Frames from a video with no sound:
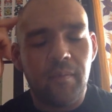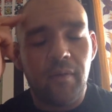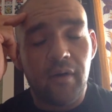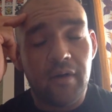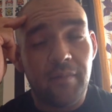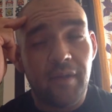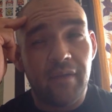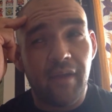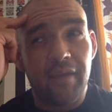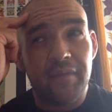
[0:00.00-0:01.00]
part of my
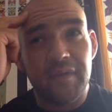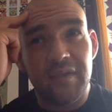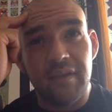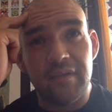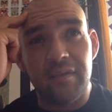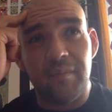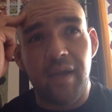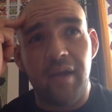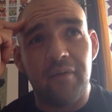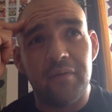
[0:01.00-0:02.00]
life since
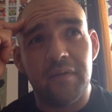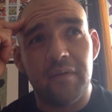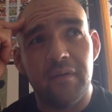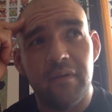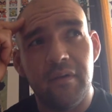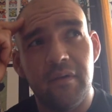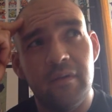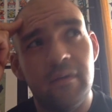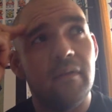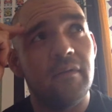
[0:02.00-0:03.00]
about,
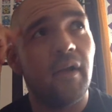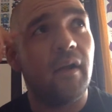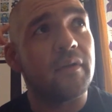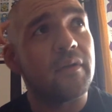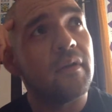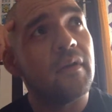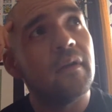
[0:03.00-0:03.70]
since